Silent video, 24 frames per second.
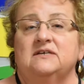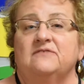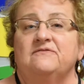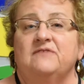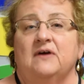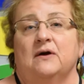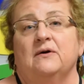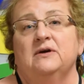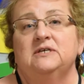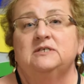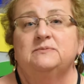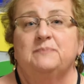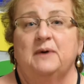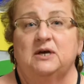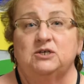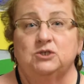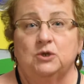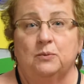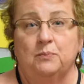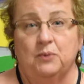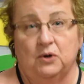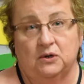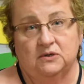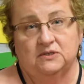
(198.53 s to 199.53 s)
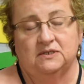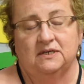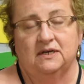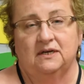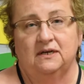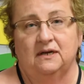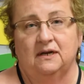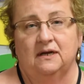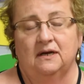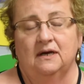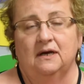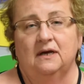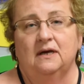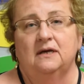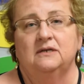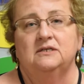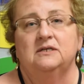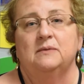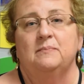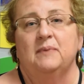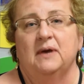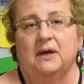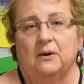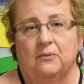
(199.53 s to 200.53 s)
a very special person
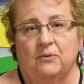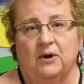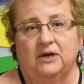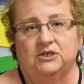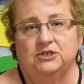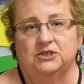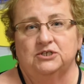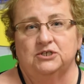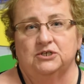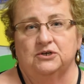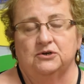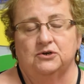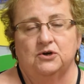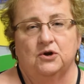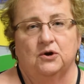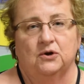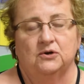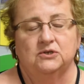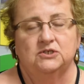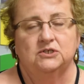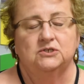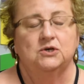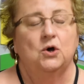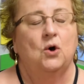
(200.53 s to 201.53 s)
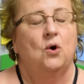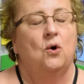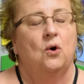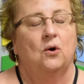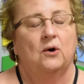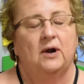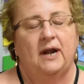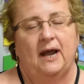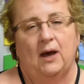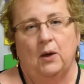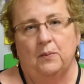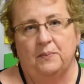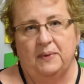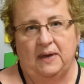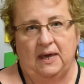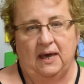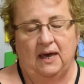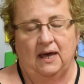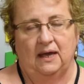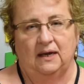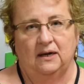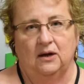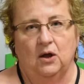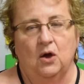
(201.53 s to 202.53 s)
to be a registered nurse or an L
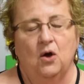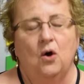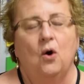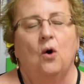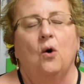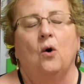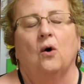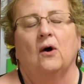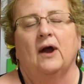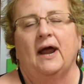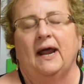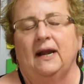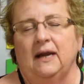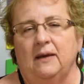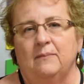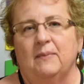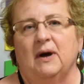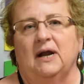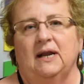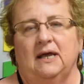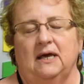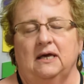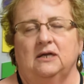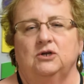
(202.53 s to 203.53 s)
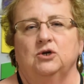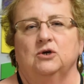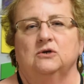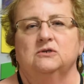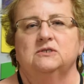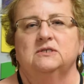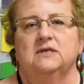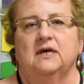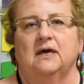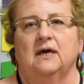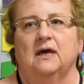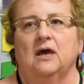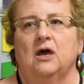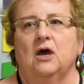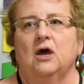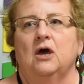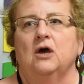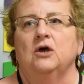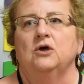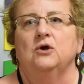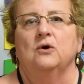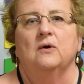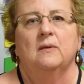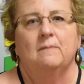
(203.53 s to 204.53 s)
P N or anybody in nursing.
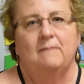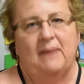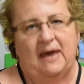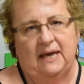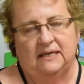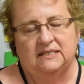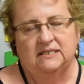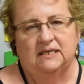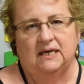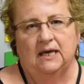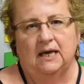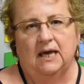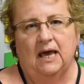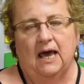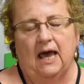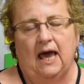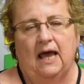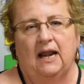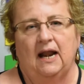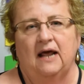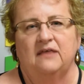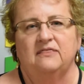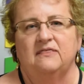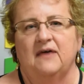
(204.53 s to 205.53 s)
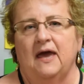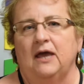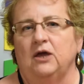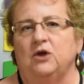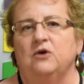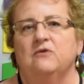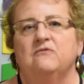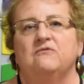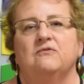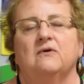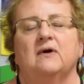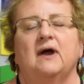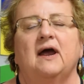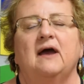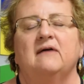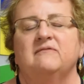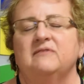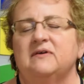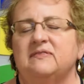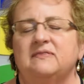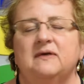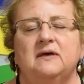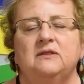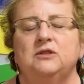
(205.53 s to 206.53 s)
You're amazing, and I thank you for
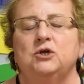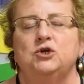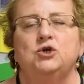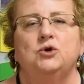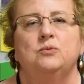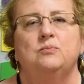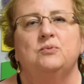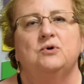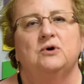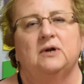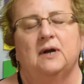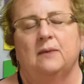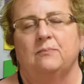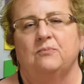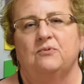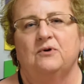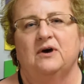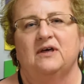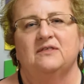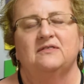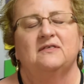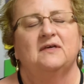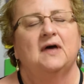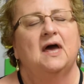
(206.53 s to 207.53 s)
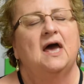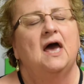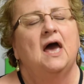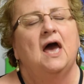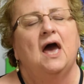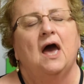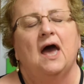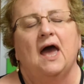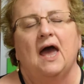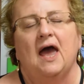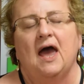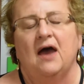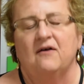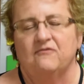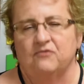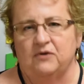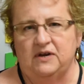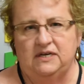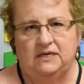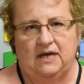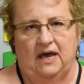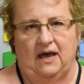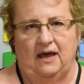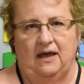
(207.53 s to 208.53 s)
everything that you put up with
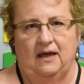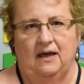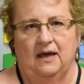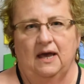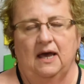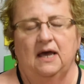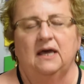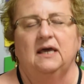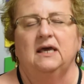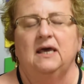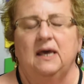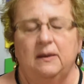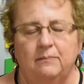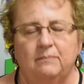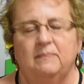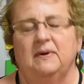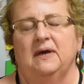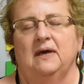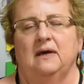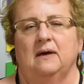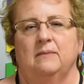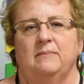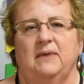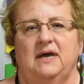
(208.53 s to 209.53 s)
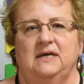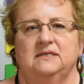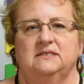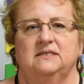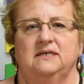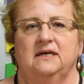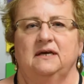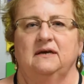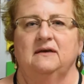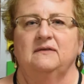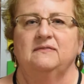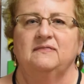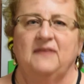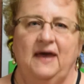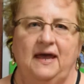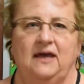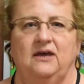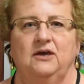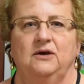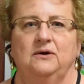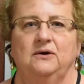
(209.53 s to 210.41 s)
every day. Keep being amazing. Thank